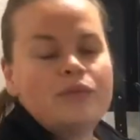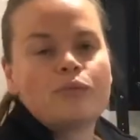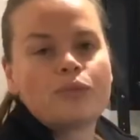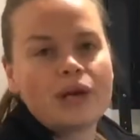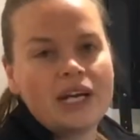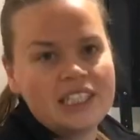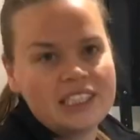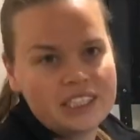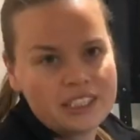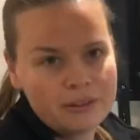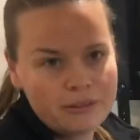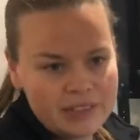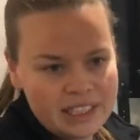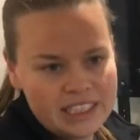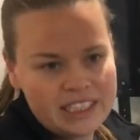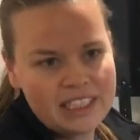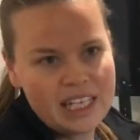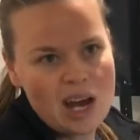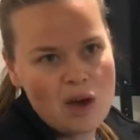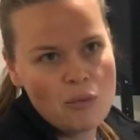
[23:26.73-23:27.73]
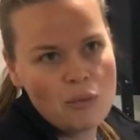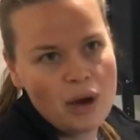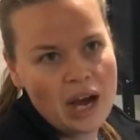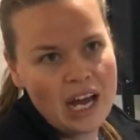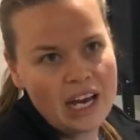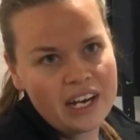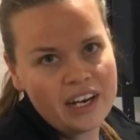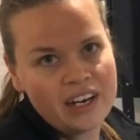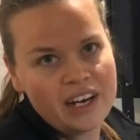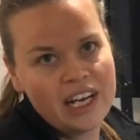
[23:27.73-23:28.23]
press the reset
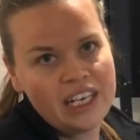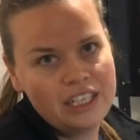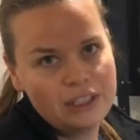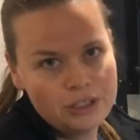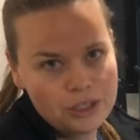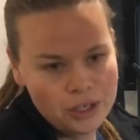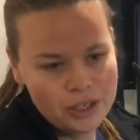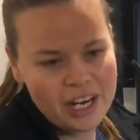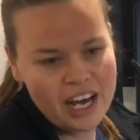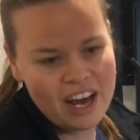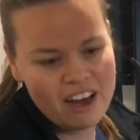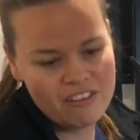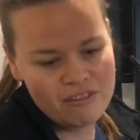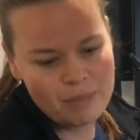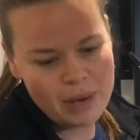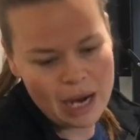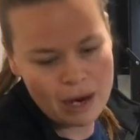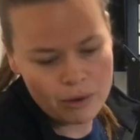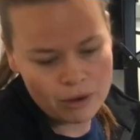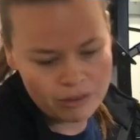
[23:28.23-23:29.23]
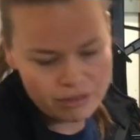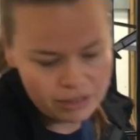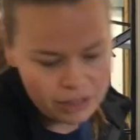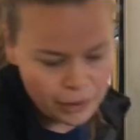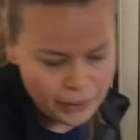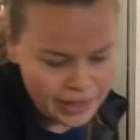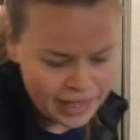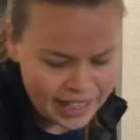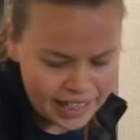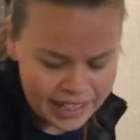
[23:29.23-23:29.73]
button, and you should have power
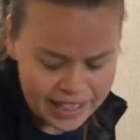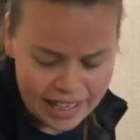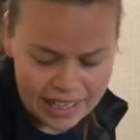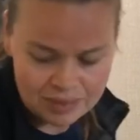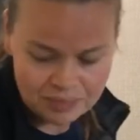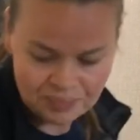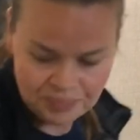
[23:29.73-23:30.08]
flowing again.